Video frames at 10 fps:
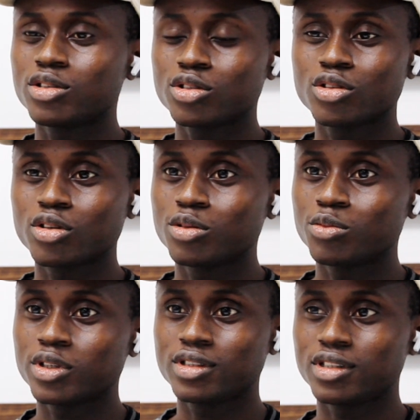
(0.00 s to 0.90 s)
I just got the
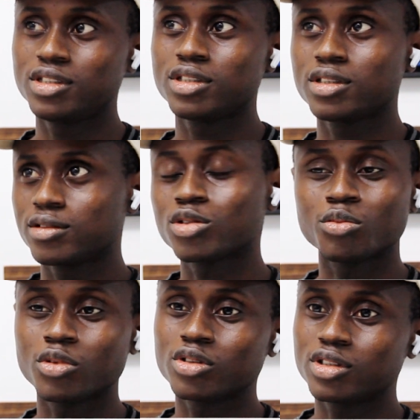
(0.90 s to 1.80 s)
message
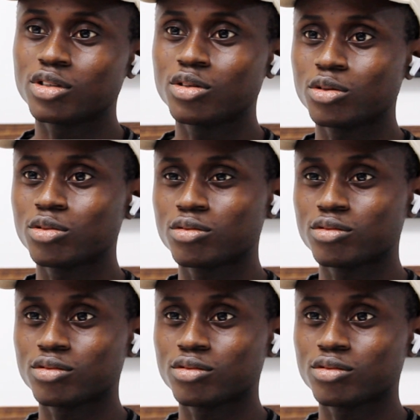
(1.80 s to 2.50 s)
some months ago